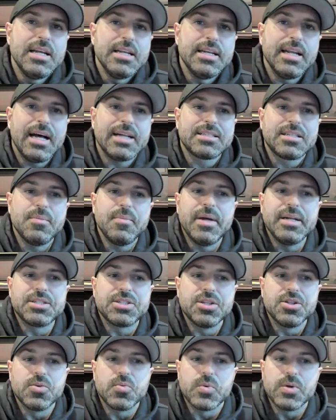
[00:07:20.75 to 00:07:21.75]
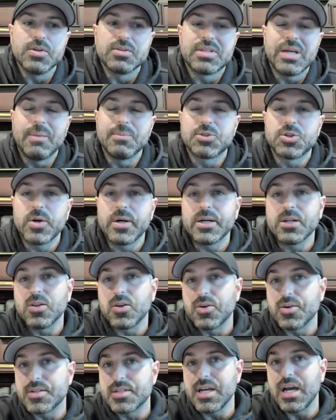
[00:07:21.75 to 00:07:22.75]
not to mention the real-time trade
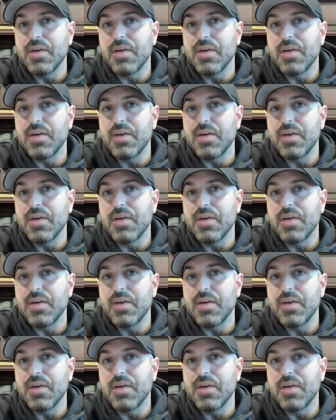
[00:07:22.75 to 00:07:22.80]
alerts,